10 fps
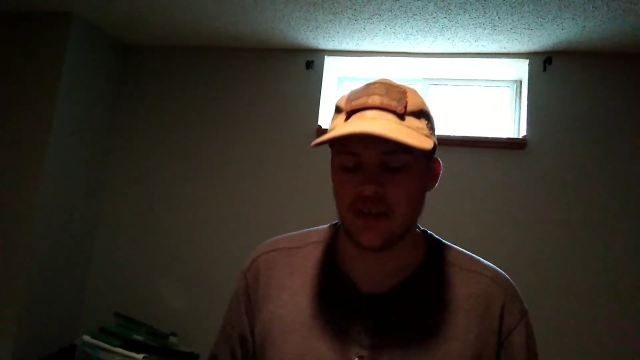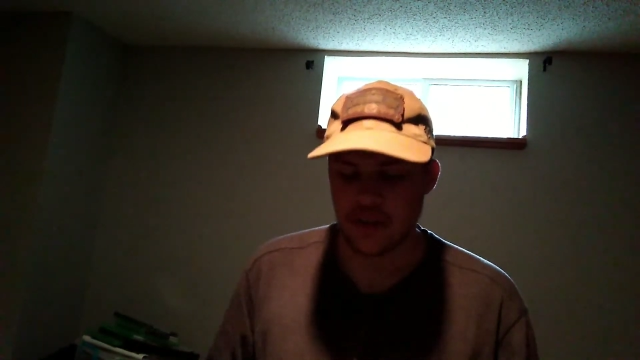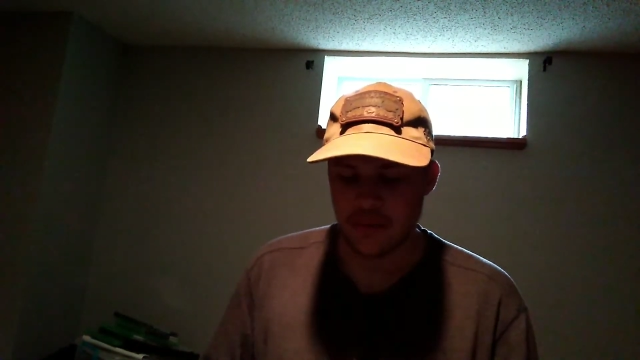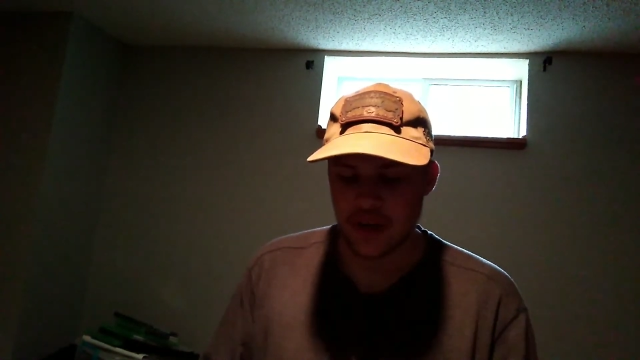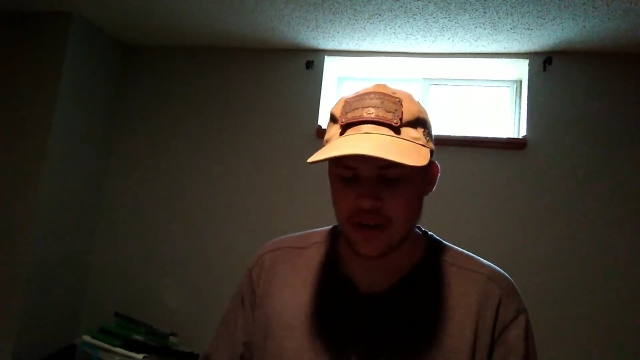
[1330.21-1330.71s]
know
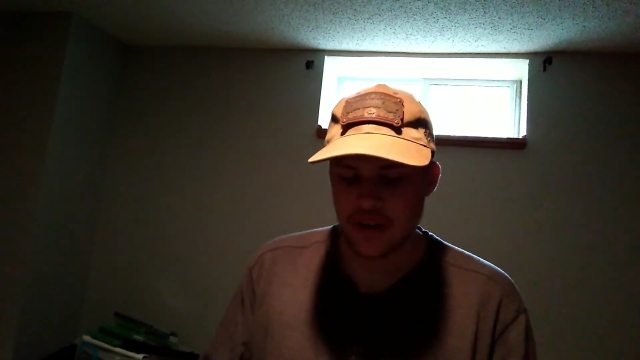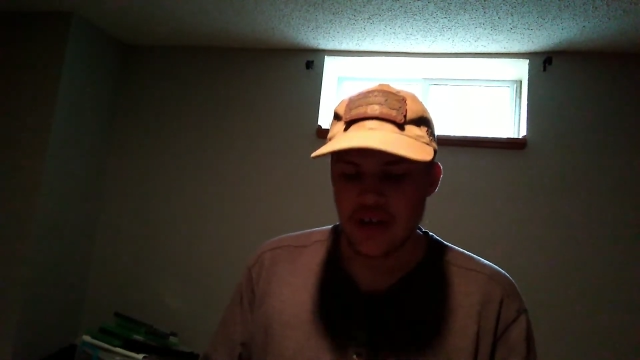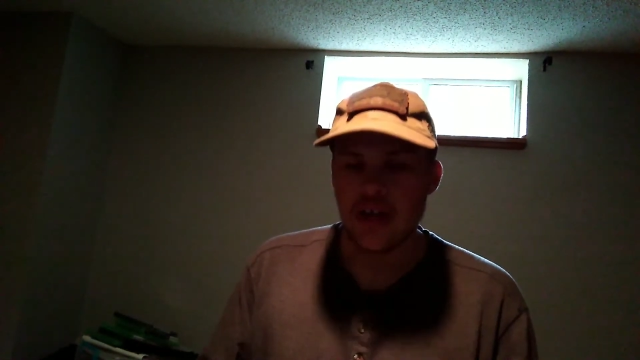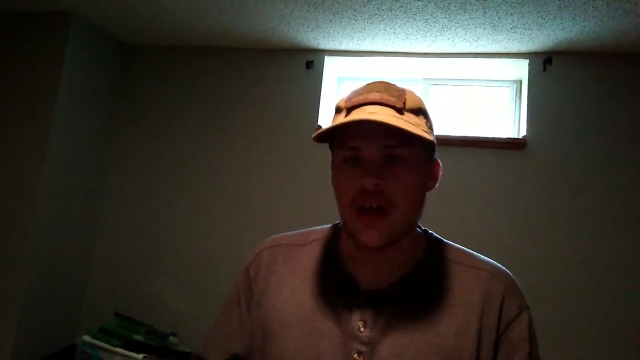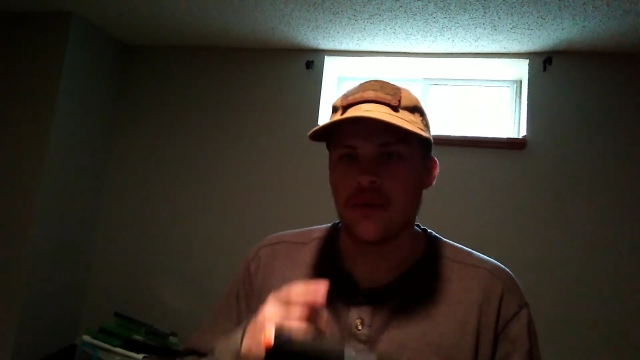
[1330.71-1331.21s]
what?
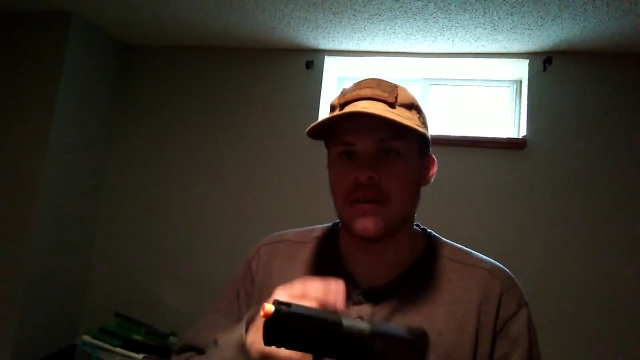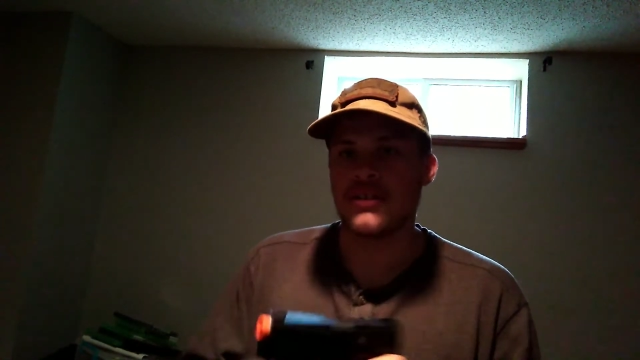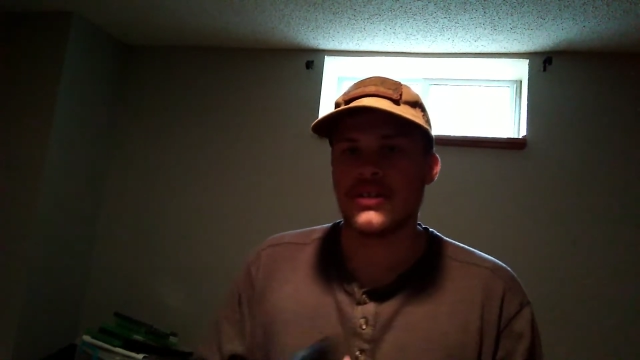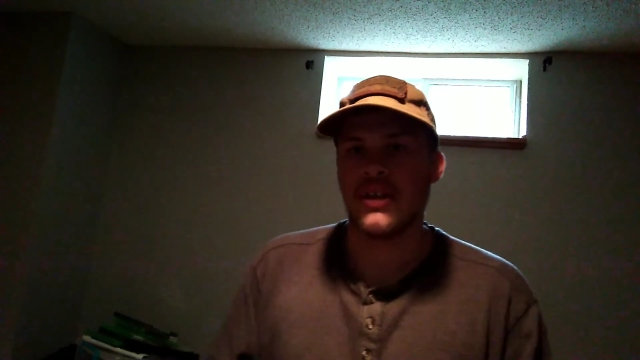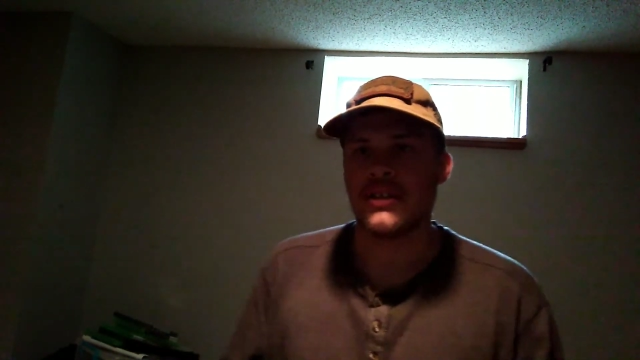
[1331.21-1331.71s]
I'm going to
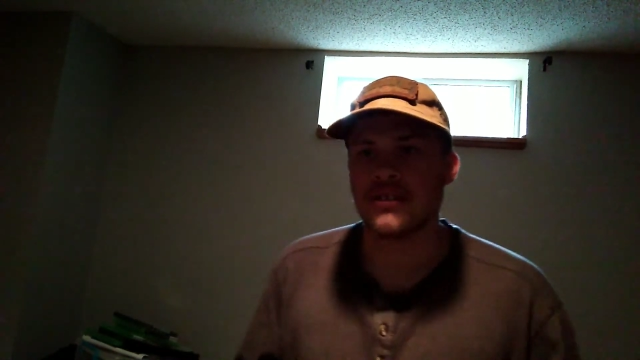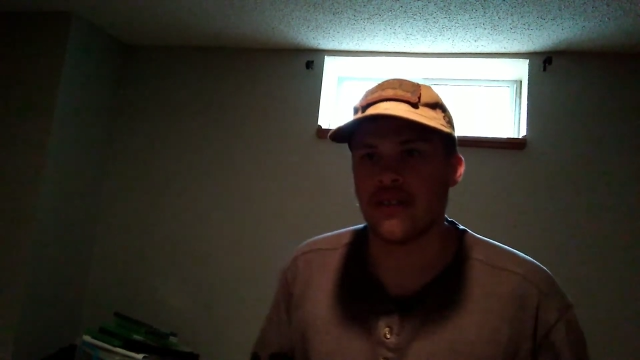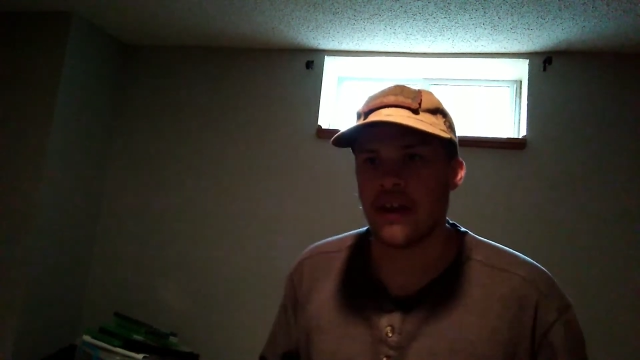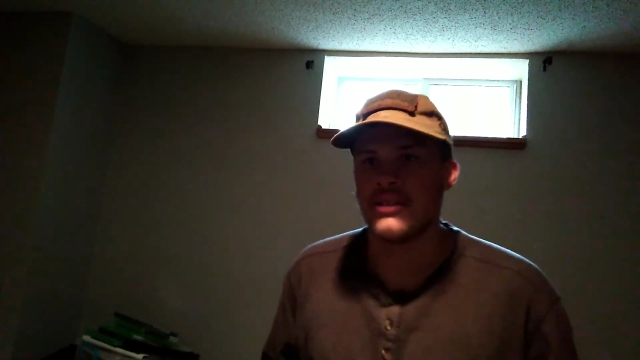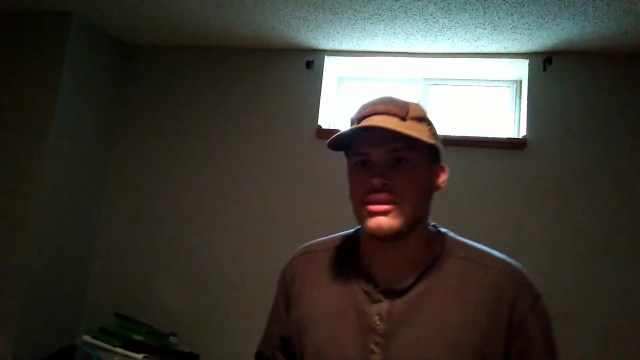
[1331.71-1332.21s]
just let it
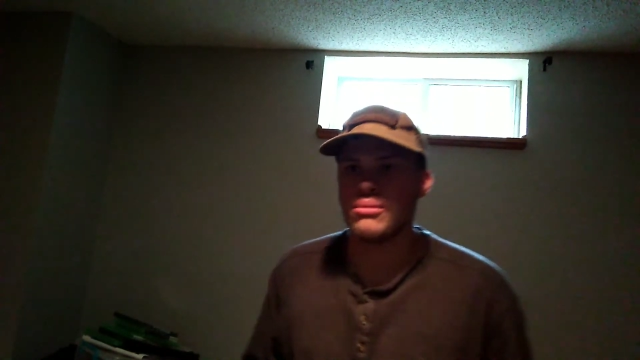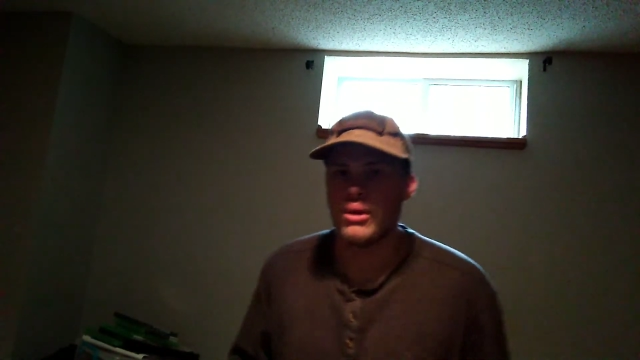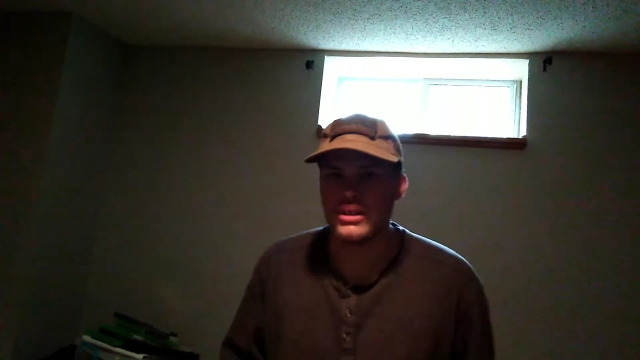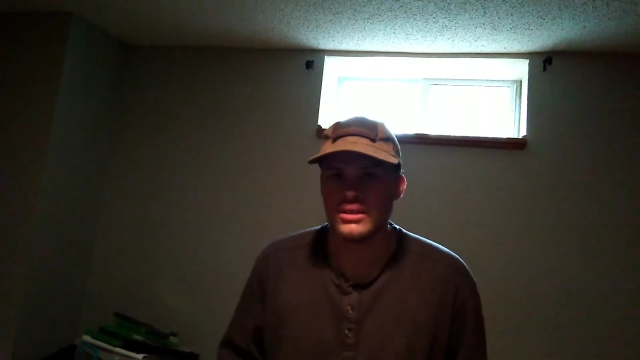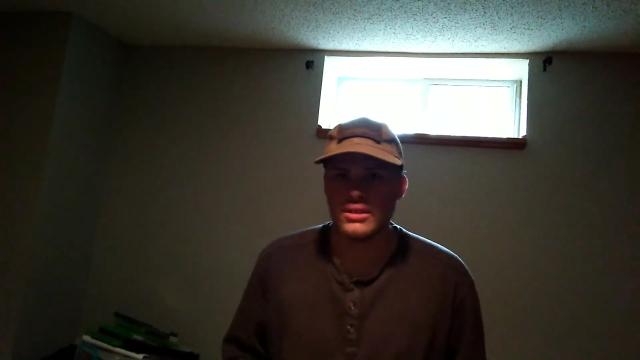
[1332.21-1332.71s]
slide this
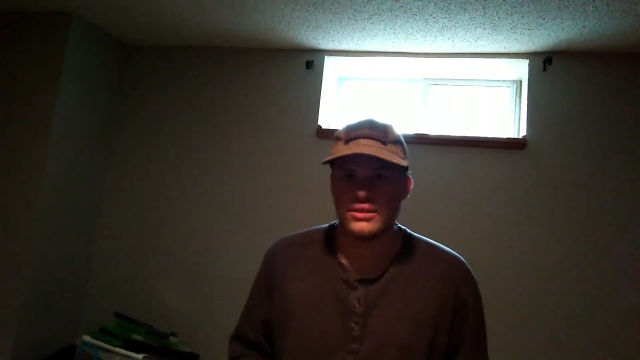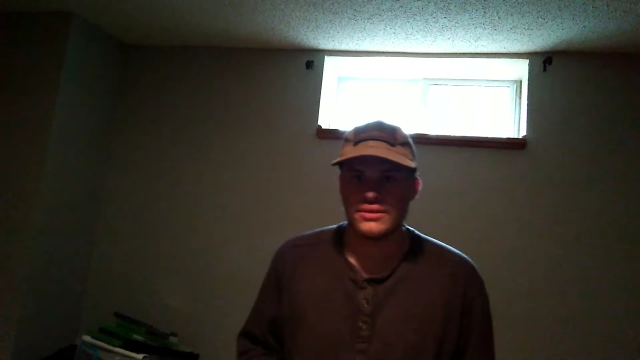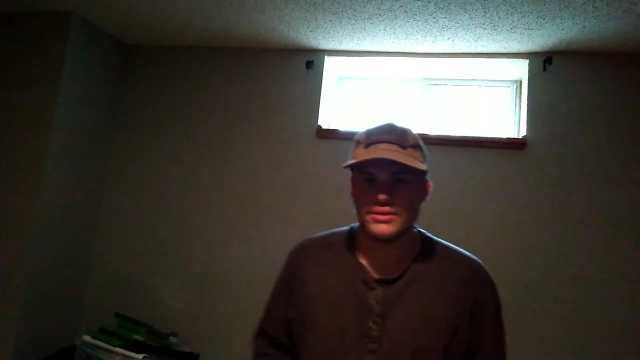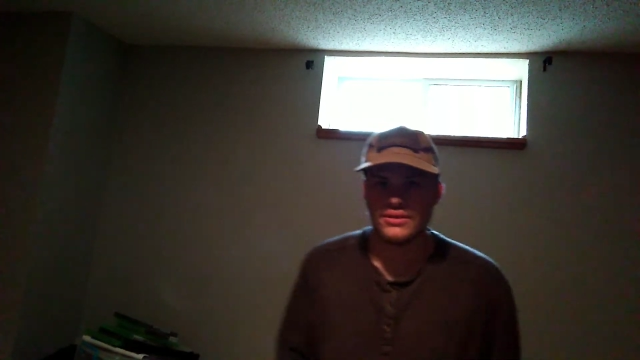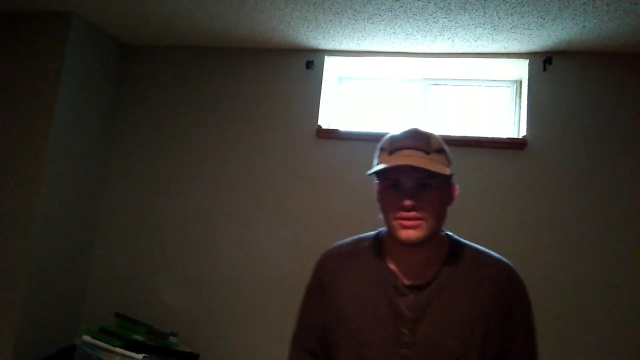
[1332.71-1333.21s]
once.
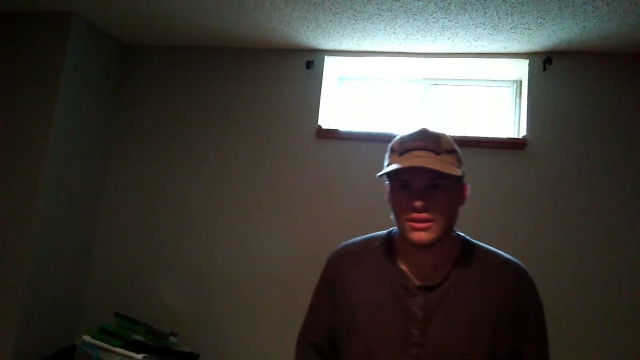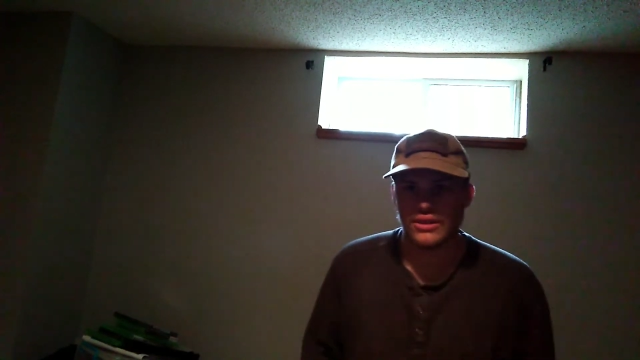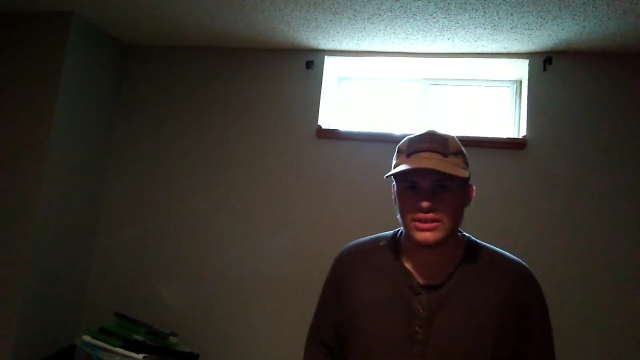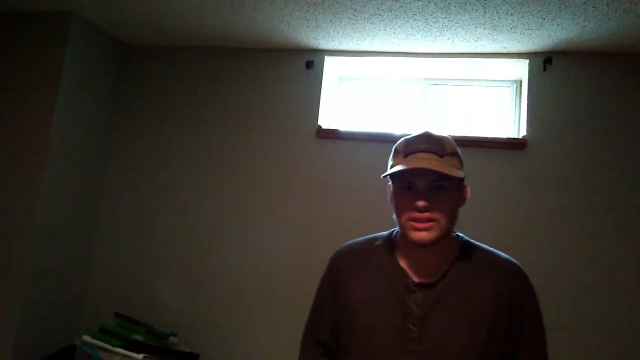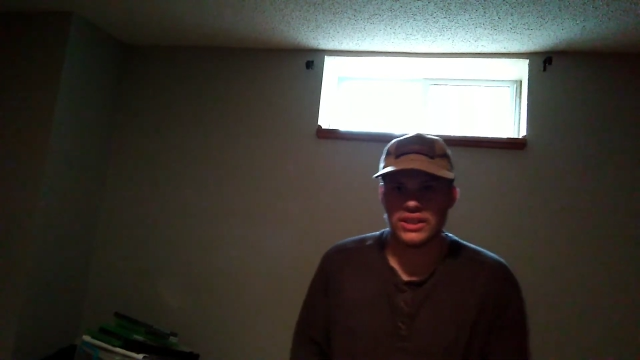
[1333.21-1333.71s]
So
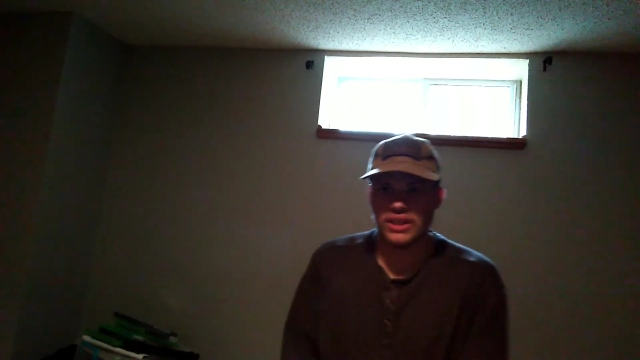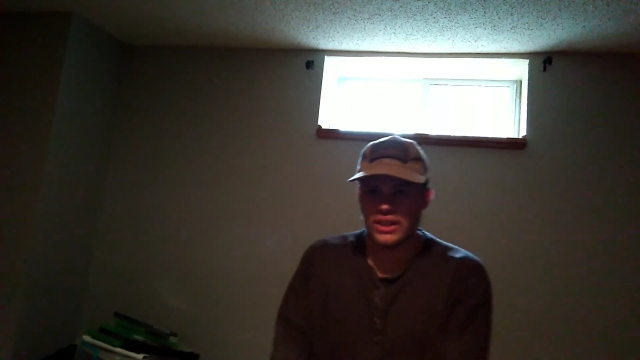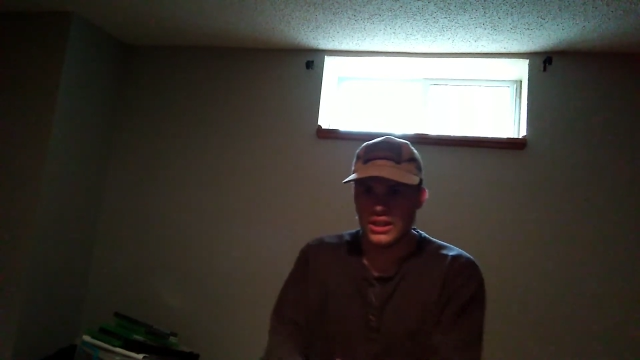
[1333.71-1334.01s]
let's see